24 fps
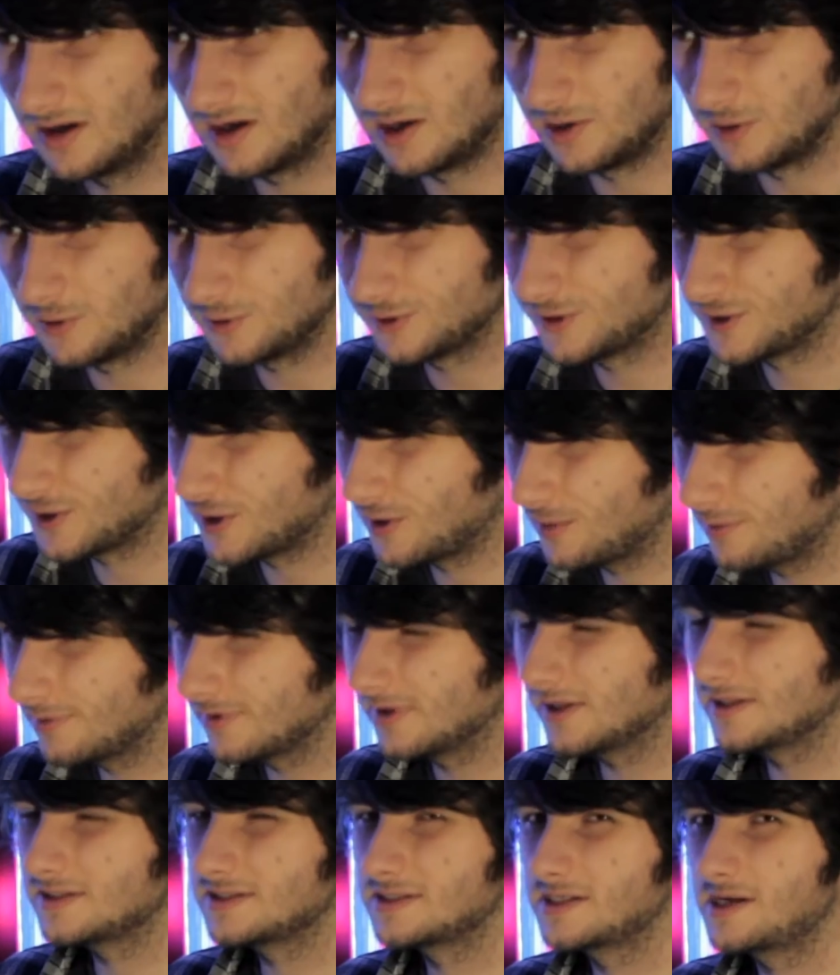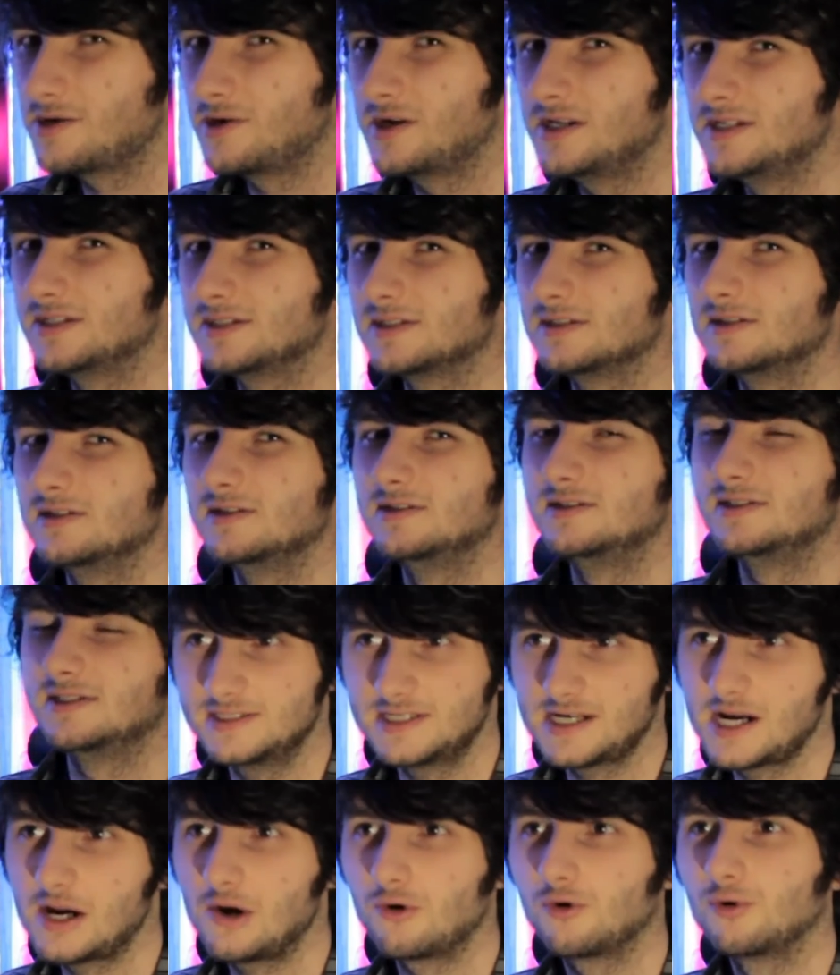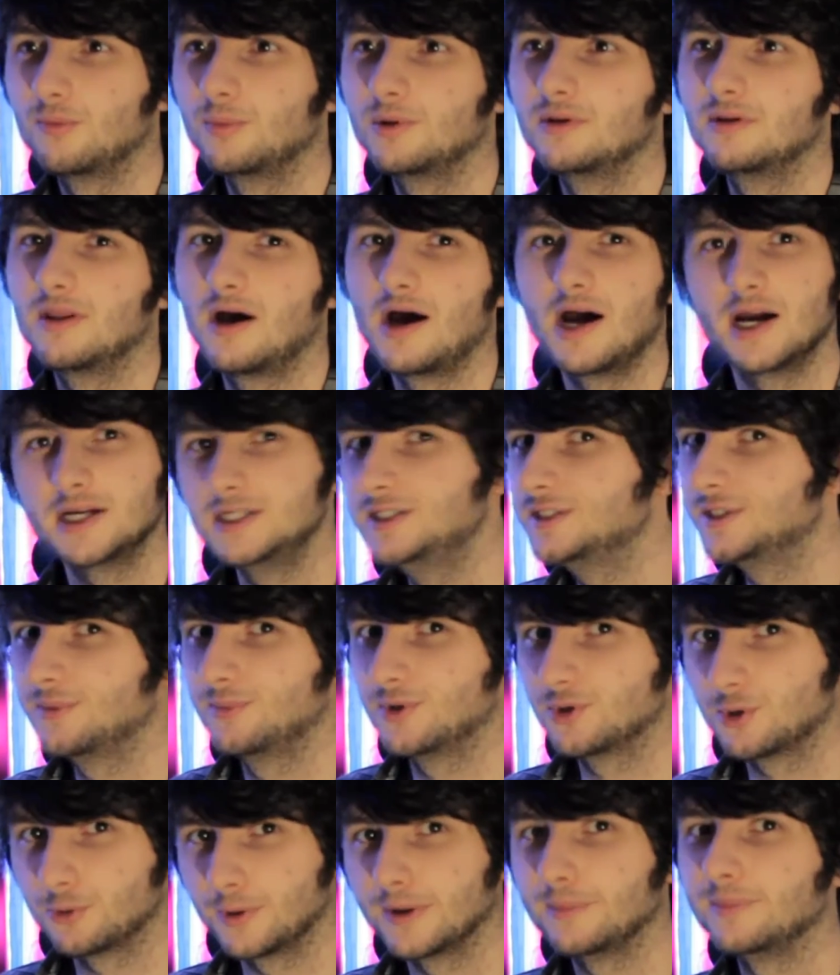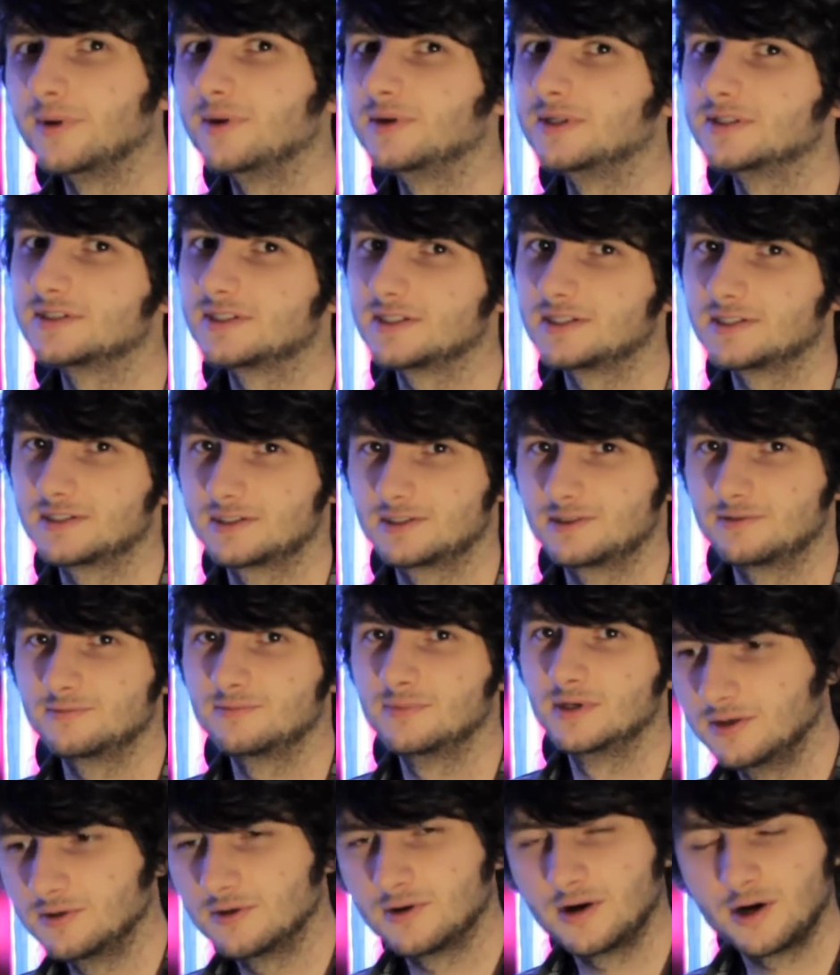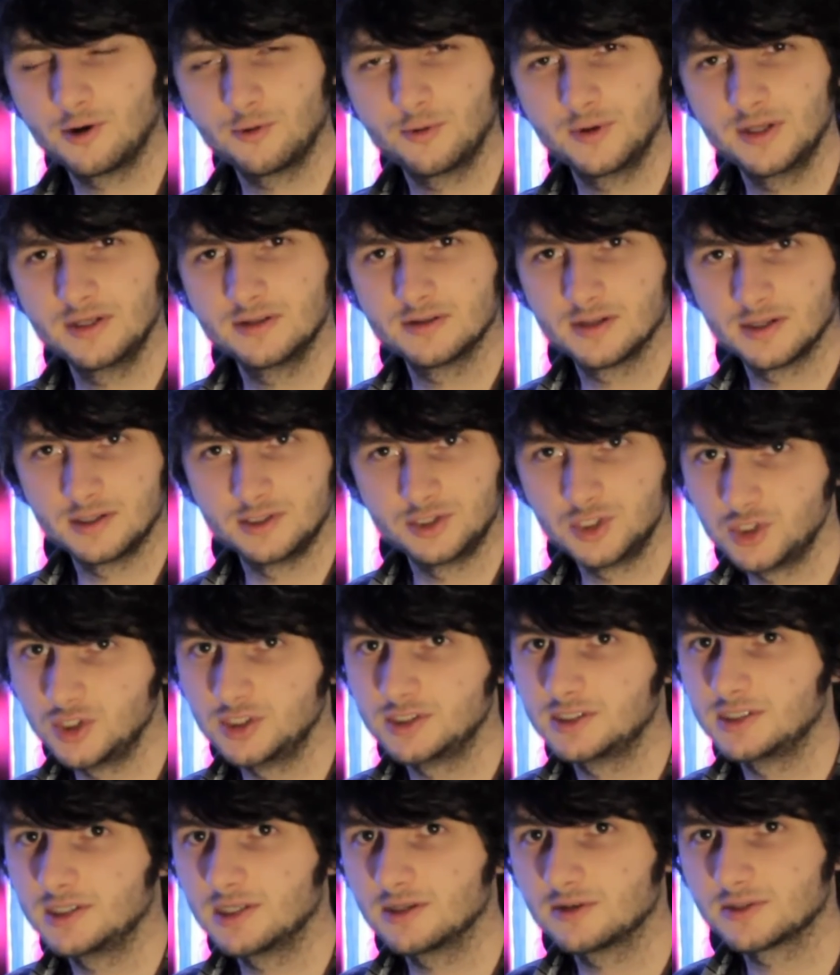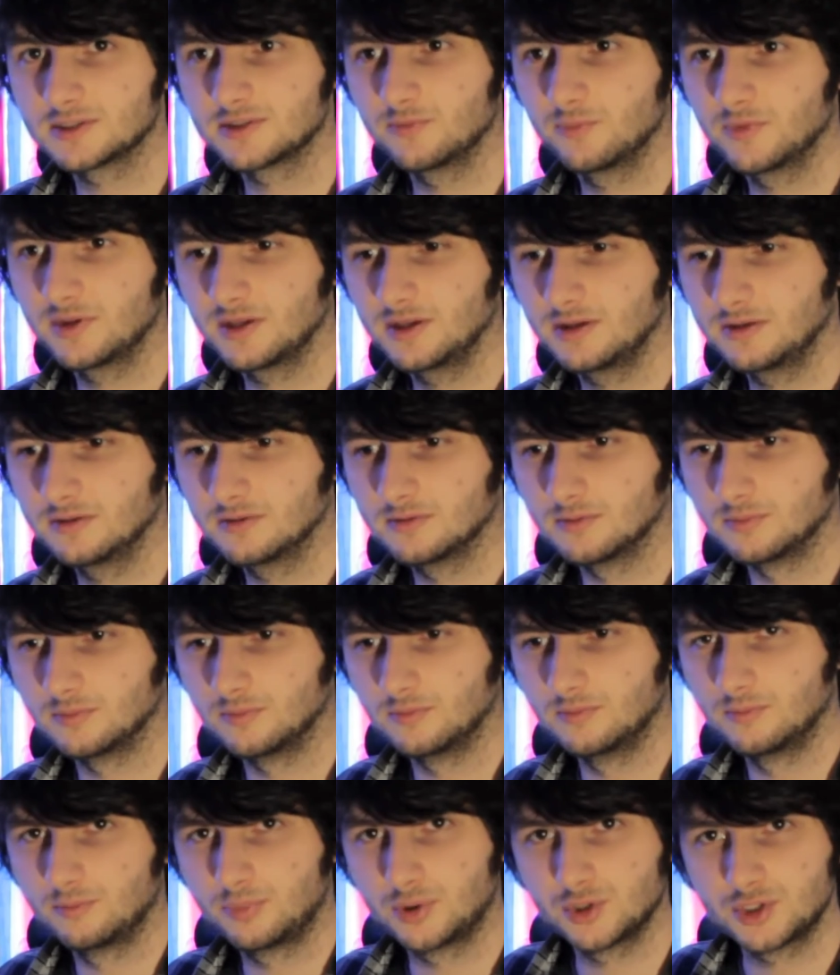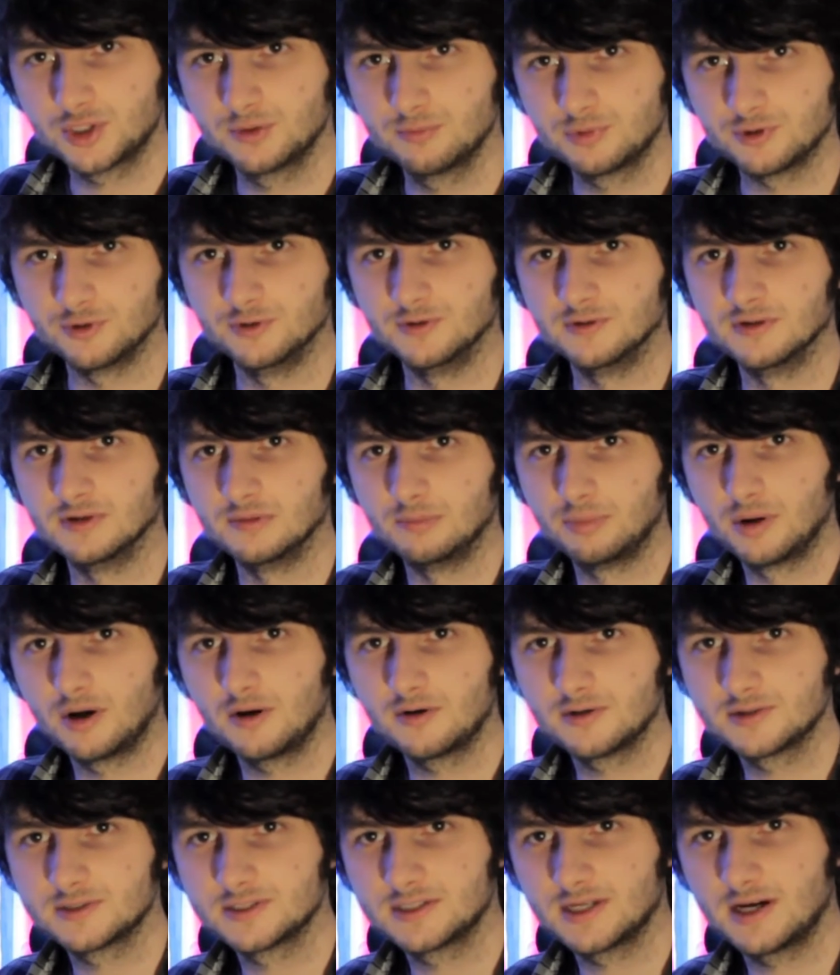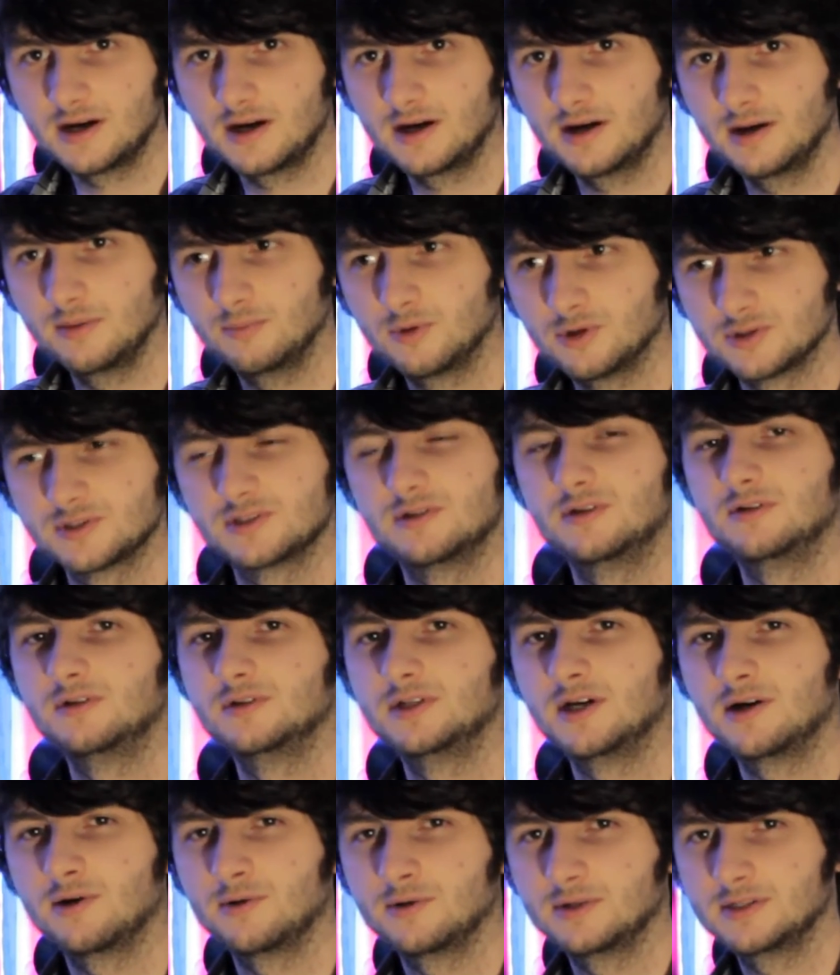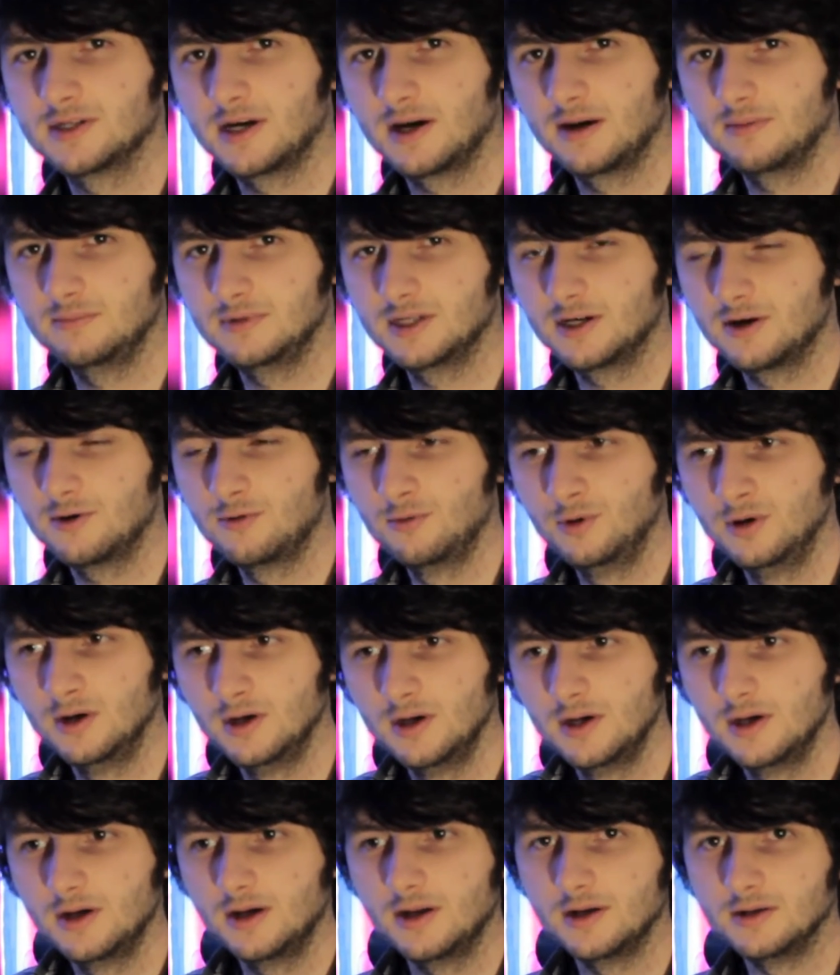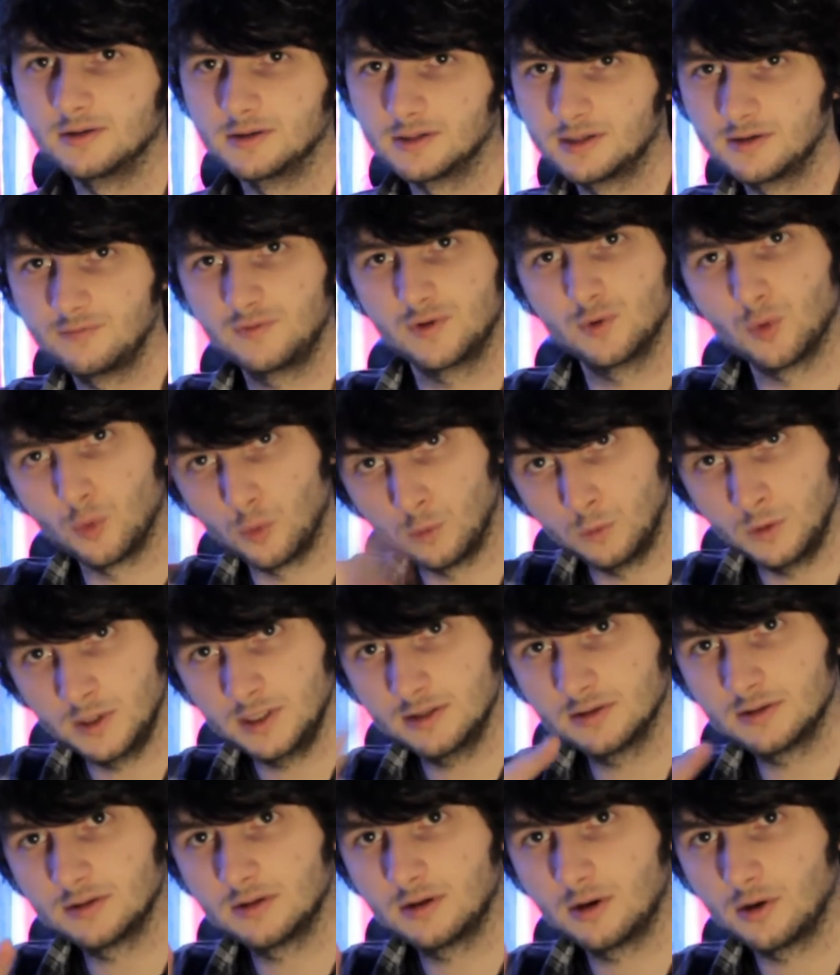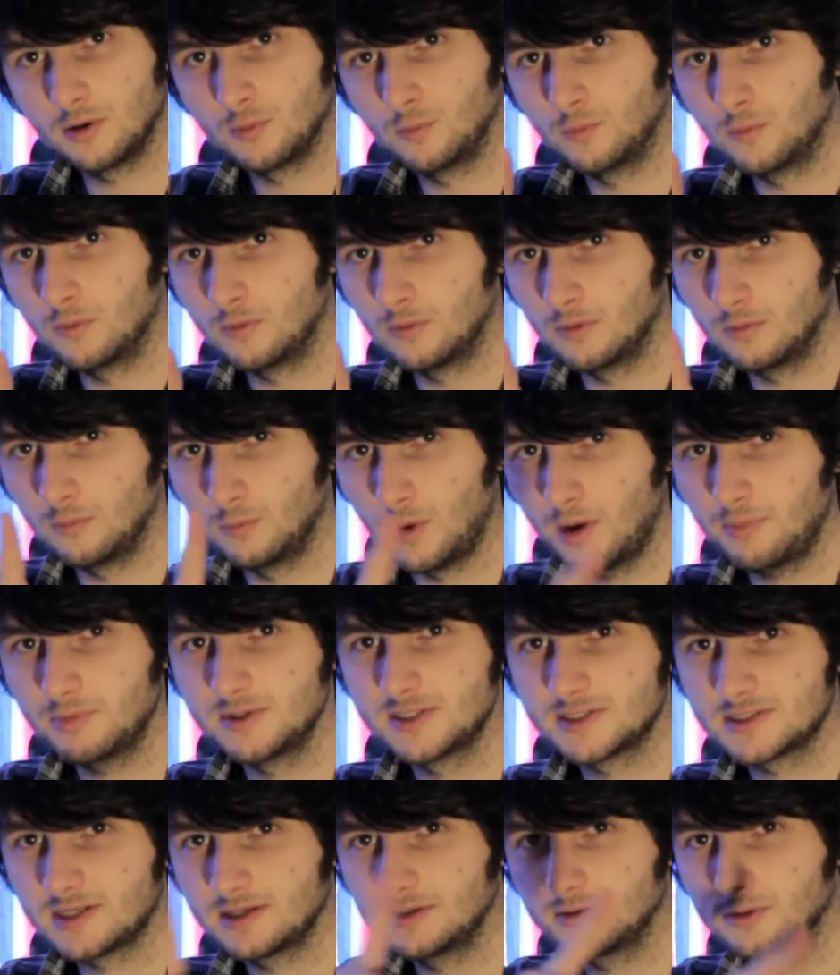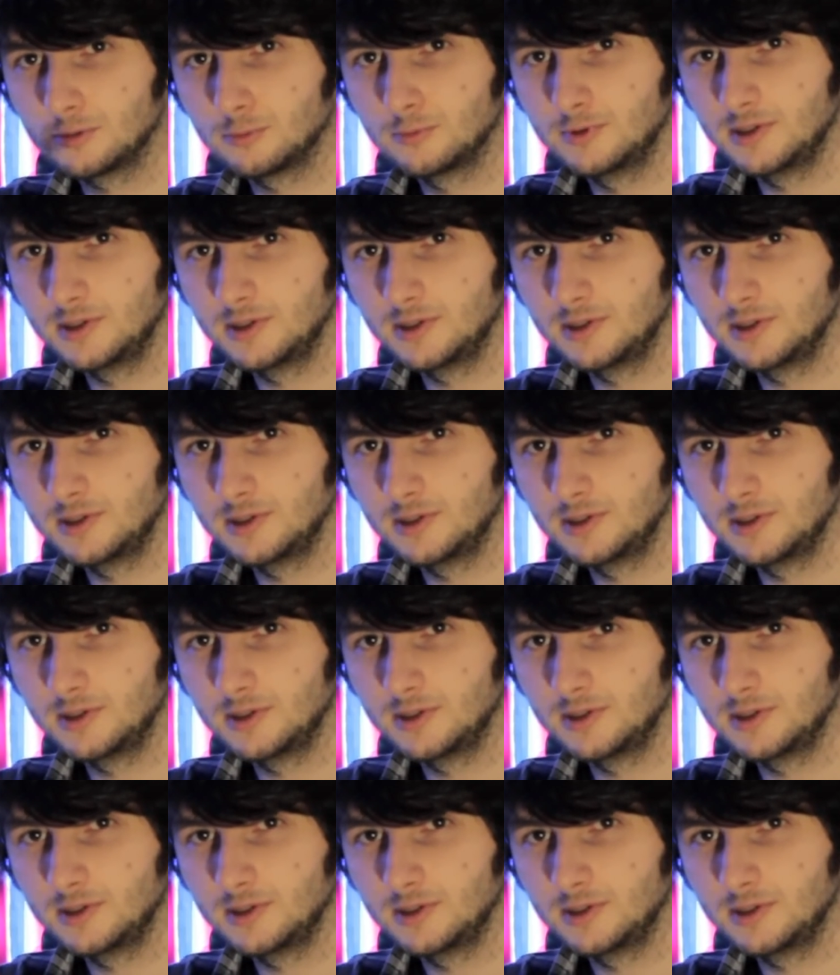And on top of this, there is the terrible item equipping system. You know how in like GTA or something, you'll push a button and it'll pause time or slow down time down, and it'll give you a wheel, a weapon cycle